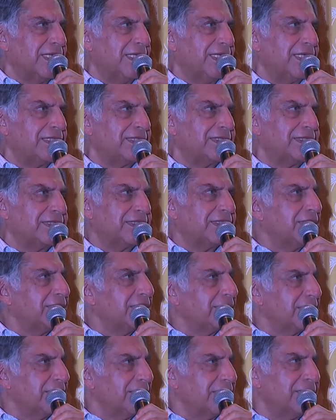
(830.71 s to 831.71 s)
exit
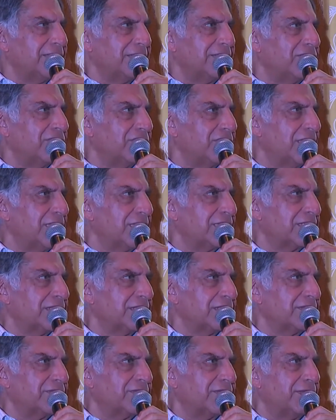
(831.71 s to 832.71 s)
and learn your
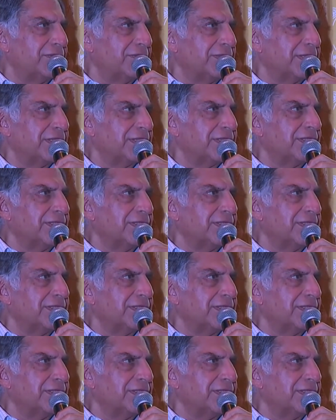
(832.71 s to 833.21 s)
lessons from it.